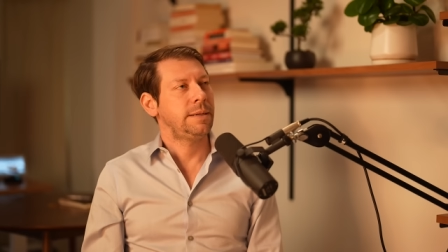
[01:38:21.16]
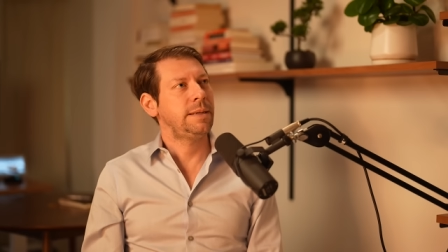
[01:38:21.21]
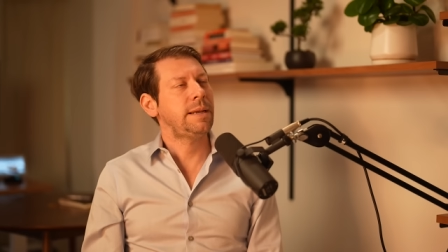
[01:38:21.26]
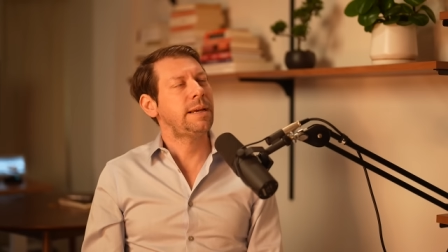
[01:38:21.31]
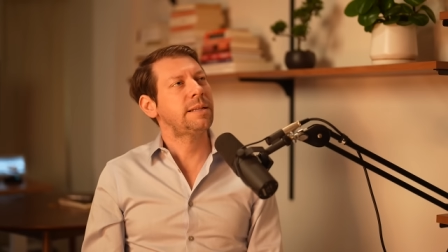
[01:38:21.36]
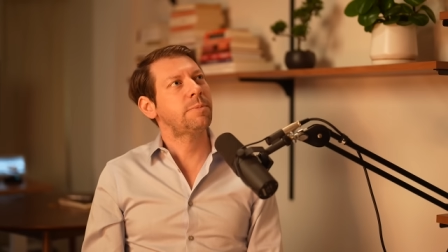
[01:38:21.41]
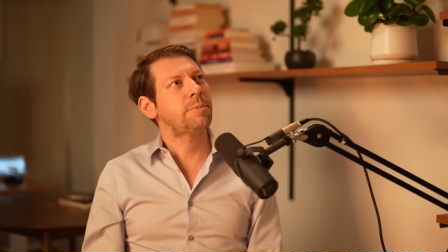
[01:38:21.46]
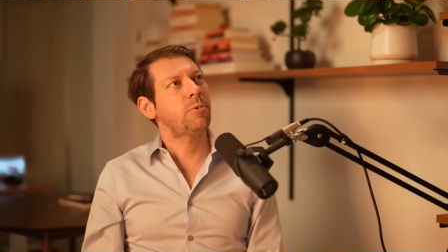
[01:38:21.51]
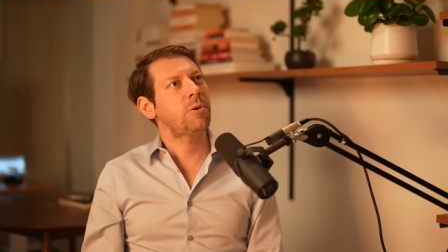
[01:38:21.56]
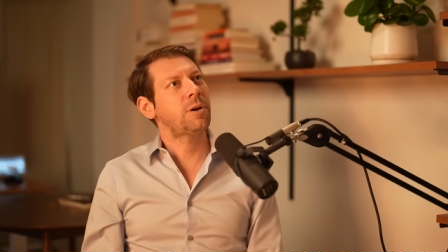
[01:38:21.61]
Yeah,
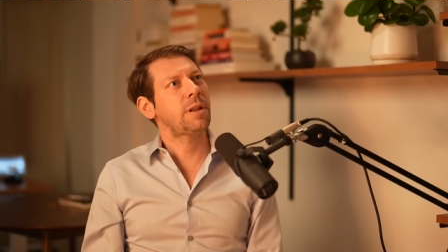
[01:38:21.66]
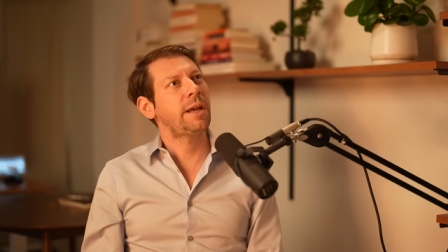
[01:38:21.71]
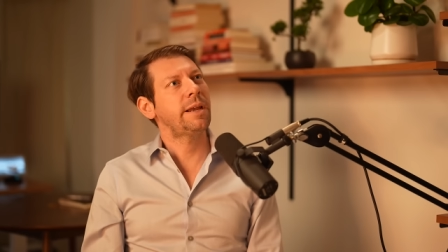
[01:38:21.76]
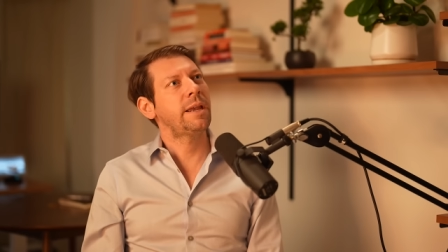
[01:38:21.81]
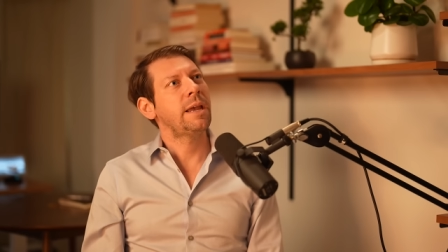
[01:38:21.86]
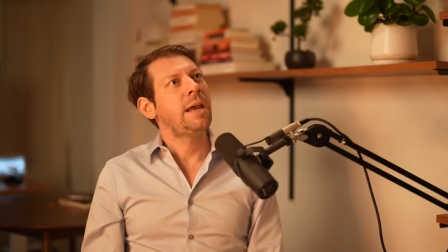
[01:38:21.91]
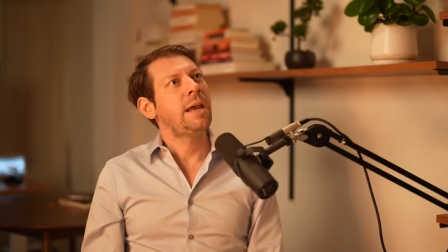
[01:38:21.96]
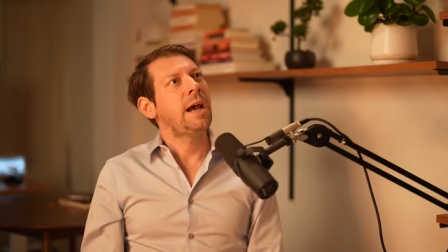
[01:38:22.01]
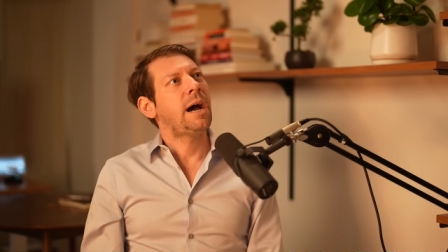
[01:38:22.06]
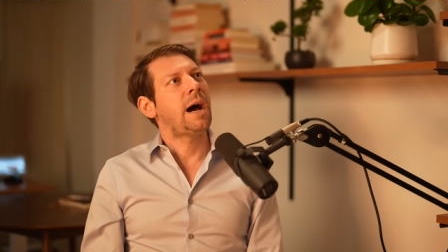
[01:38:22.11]
it's more
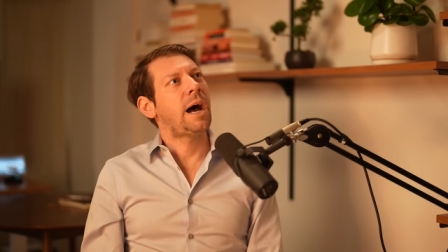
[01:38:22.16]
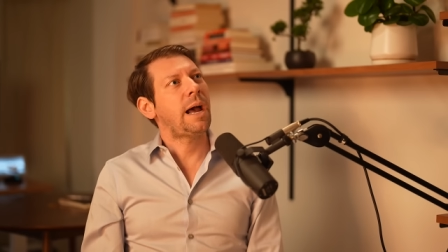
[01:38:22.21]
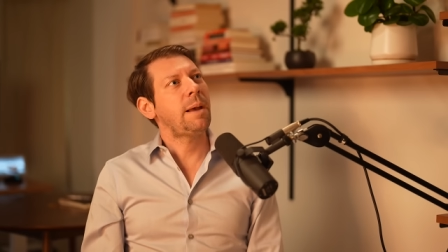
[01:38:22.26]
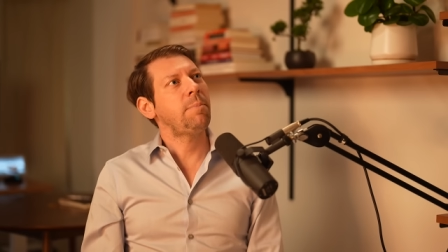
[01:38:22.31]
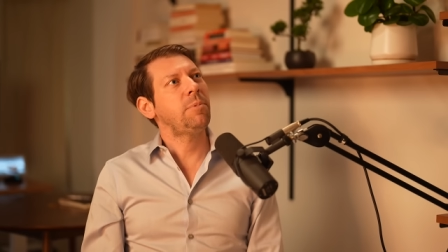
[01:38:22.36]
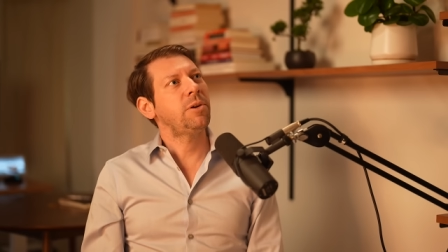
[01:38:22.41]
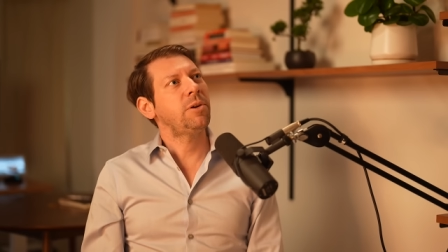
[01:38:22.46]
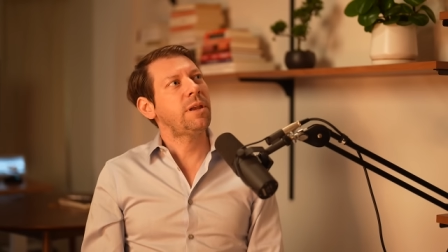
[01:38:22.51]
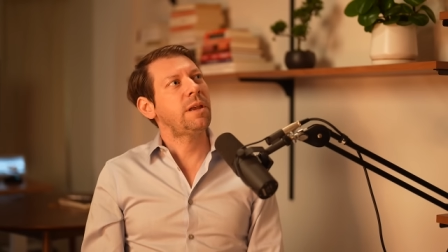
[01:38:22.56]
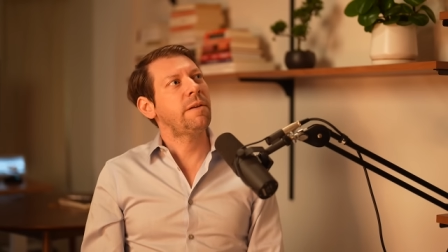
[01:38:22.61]
like
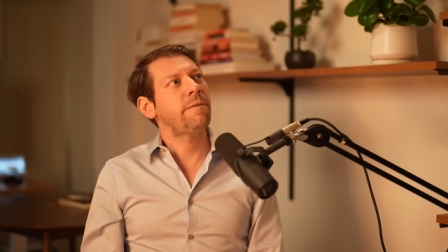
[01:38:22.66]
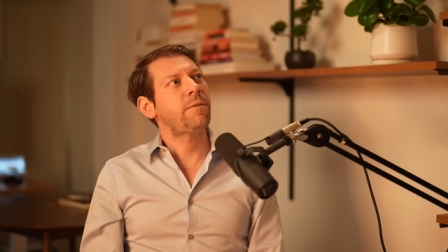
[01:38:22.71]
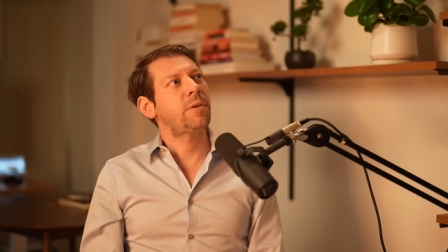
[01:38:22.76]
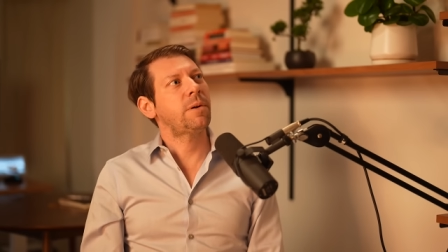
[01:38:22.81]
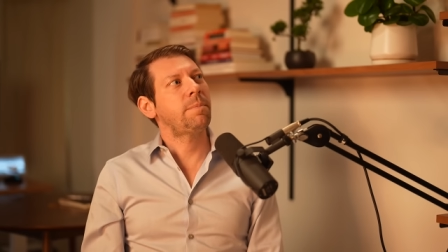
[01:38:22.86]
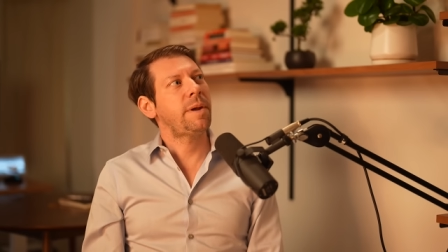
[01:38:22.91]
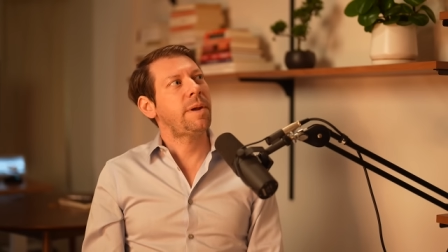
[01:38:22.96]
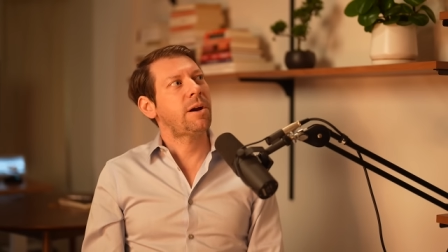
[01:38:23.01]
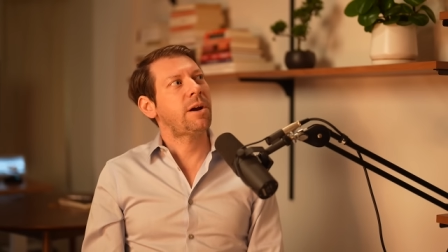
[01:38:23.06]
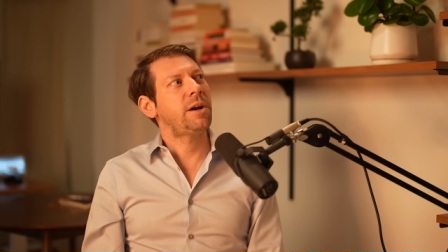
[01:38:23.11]
I'm looking
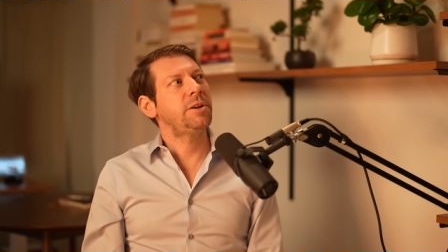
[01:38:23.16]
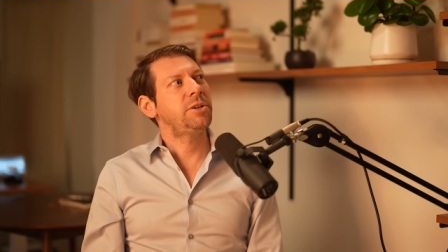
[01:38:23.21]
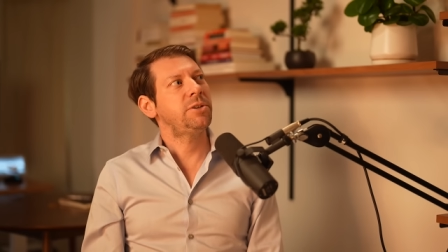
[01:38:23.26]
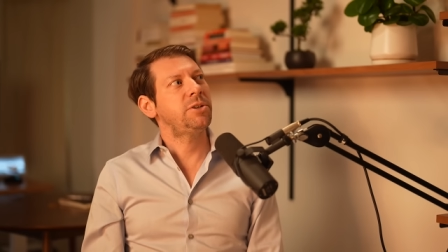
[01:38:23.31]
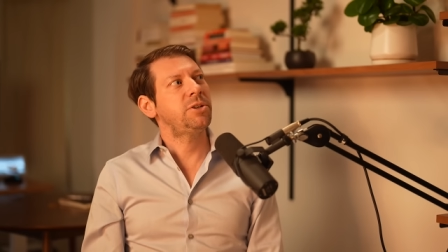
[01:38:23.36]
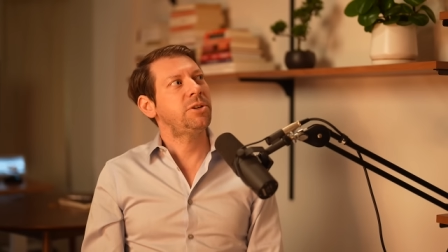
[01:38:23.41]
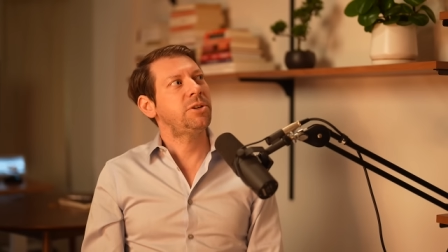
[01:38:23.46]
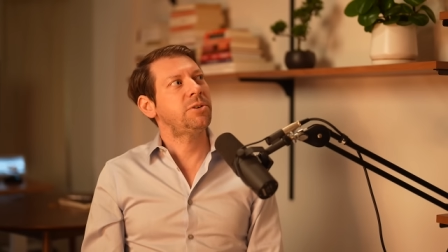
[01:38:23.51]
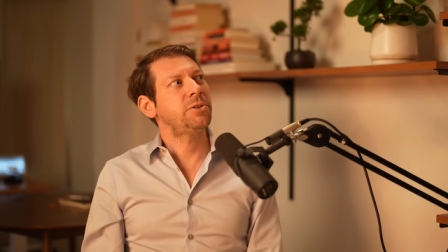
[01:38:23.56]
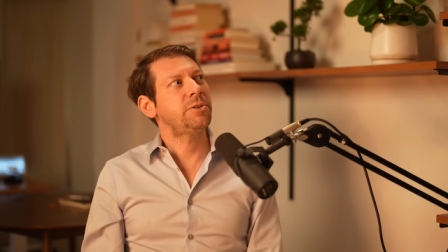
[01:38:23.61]
for marriage and
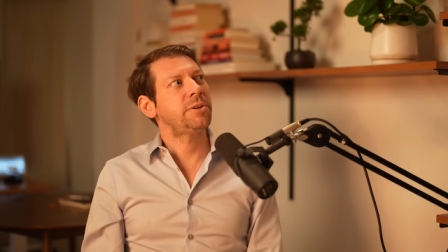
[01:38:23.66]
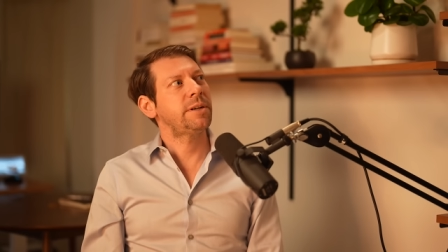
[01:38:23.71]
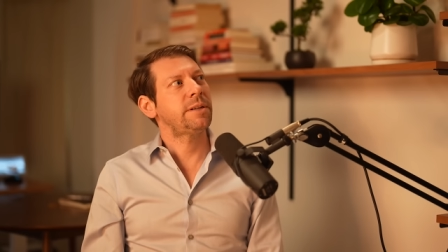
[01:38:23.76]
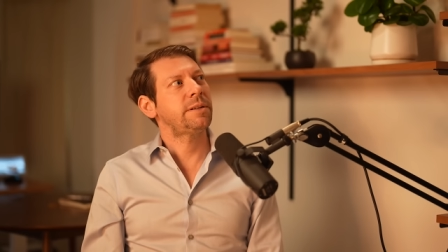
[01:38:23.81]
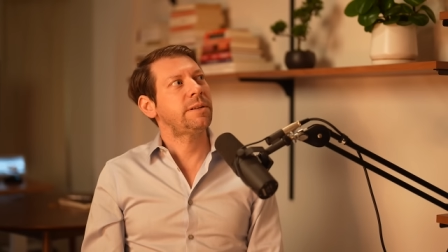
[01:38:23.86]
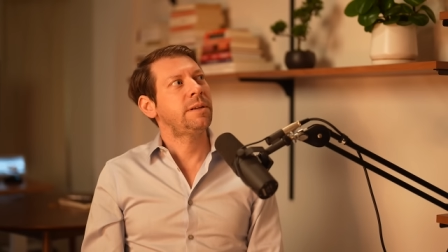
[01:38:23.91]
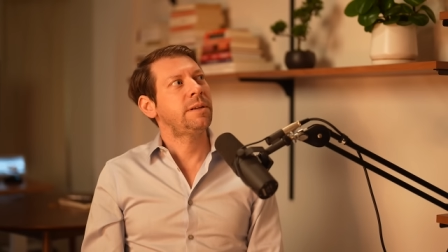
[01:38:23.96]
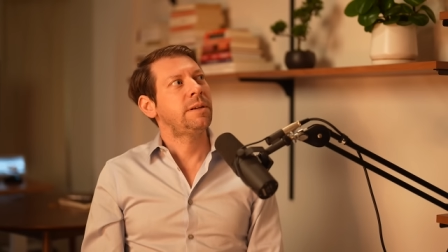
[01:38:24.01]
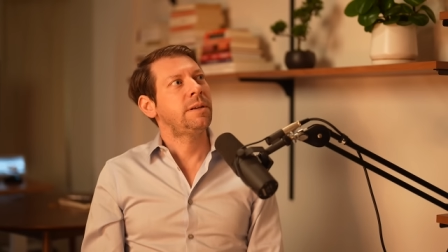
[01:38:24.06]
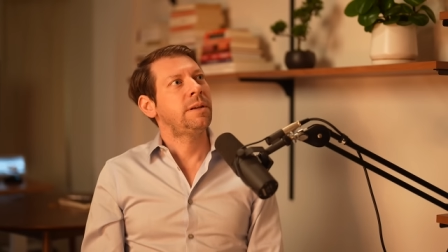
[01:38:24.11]

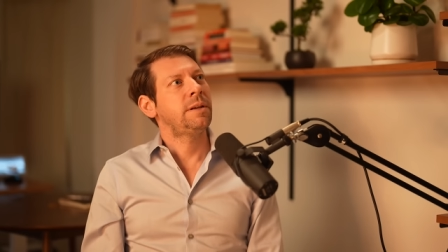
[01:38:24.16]
children